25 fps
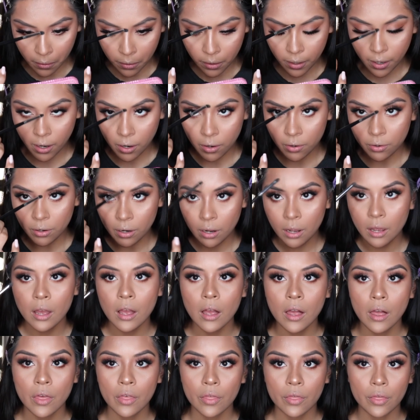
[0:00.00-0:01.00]
down
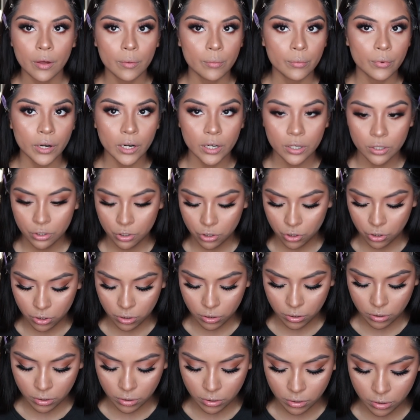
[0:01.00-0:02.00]
the
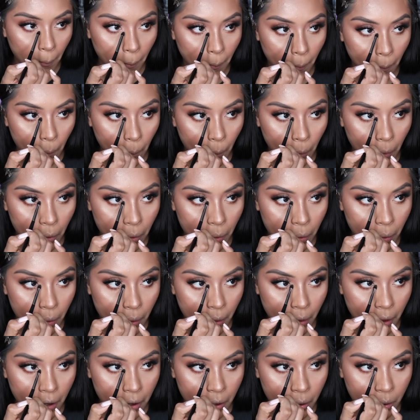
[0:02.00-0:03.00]
bridge.
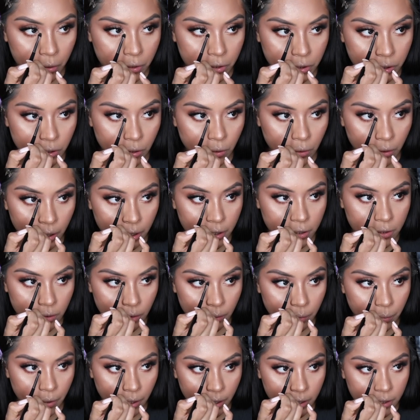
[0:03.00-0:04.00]
I also like to
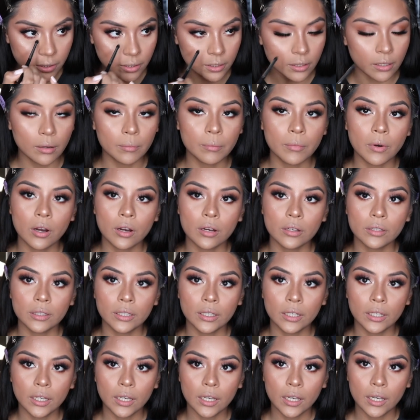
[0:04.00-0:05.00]
apply some on
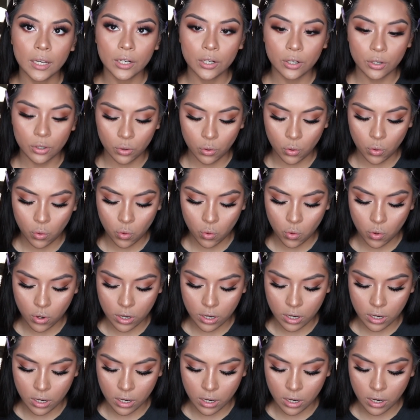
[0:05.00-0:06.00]
the inner
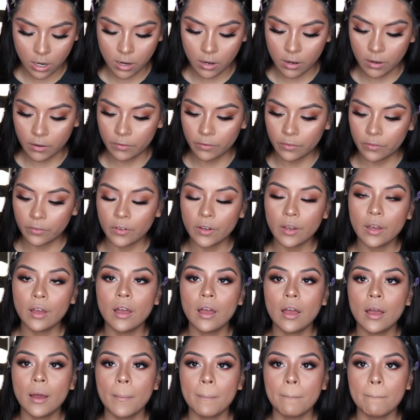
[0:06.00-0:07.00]
corner of
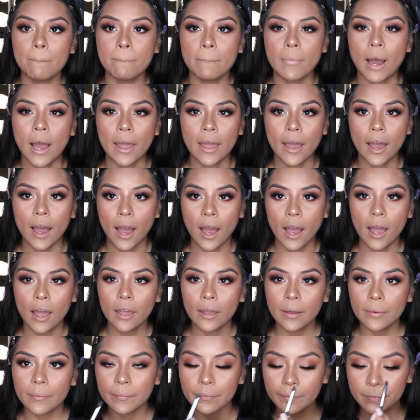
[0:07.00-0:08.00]
my
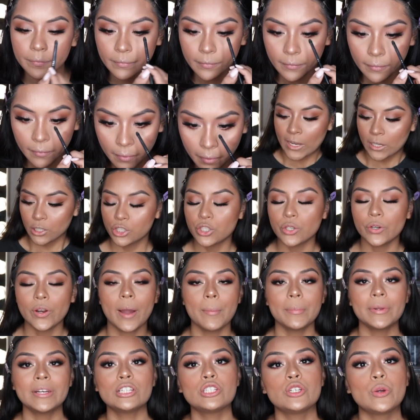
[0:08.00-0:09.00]
eye. So now
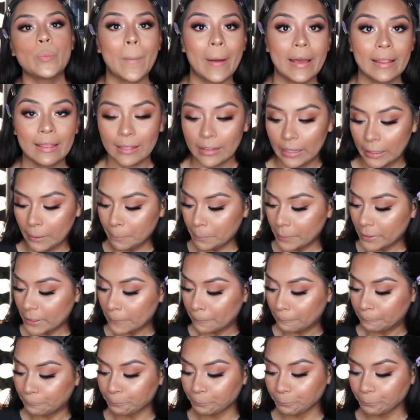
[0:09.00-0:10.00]
I'm going to do my lips.